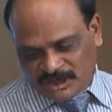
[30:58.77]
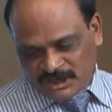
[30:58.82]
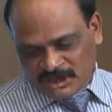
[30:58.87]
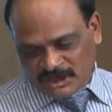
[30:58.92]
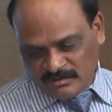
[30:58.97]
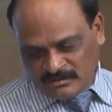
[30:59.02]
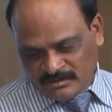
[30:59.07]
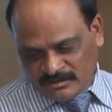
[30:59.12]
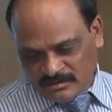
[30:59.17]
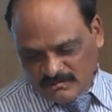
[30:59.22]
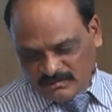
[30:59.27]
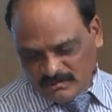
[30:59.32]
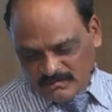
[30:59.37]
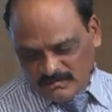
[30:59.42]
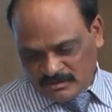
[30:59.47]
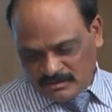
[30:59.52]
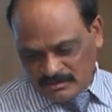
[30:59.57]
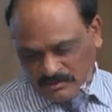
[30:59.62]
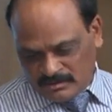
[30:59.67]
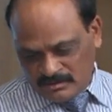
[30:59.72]
be
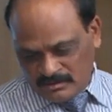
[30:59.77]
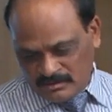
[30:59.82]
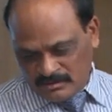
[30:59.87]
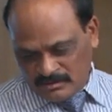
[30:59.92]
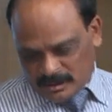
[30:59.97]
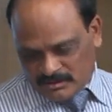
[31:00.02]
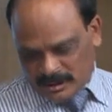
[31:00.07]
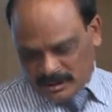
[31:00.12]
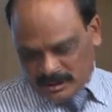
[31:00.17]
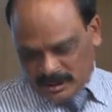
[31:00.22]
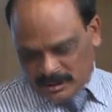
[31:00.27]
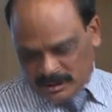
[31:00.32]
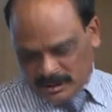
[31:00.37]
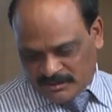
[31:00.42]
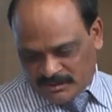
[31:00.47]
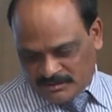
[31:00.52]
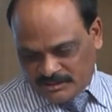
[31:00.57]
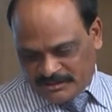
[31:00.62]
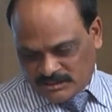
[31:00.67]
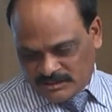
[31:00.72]

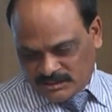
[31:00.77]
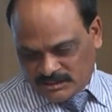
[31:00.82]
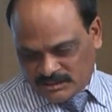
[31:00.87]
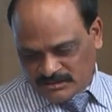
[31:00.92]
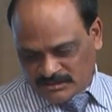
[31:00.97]
disturbed its